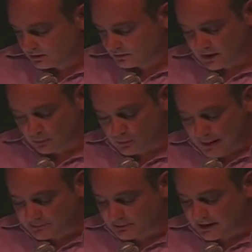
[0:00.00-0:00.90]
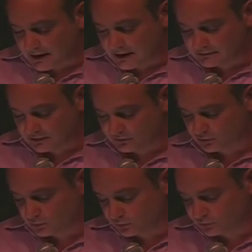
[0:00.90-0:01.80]
Then I wrapped my hand in the
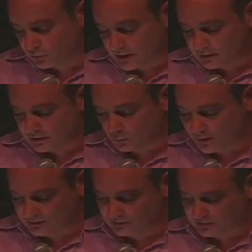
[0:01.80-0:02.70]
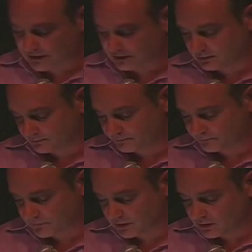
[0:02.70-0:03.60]
school sweater and went inside.
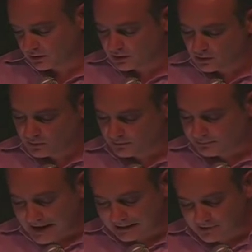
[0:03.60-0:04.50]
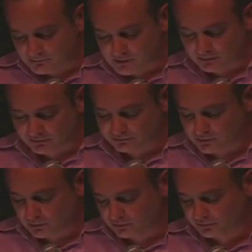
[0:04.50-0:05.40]
With a pack of my mother's
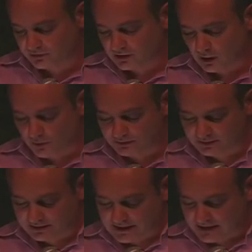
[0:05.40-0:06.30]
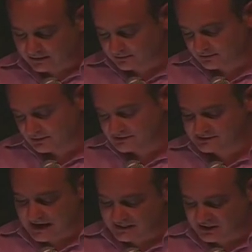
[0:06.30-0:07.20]
smokes, I went to the attic,
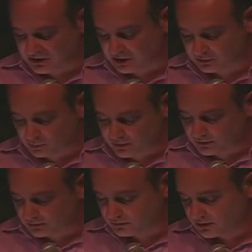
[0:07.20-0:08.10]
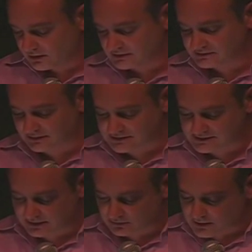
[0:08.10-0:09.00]
sat in the colored window, and sucked
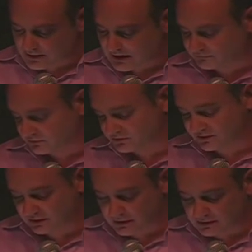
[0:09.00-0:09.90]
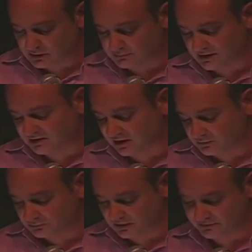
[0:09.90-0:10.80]
cigarette after cigarette until my
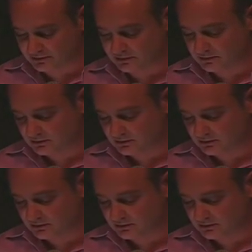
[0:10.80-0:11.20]
tongue blistered.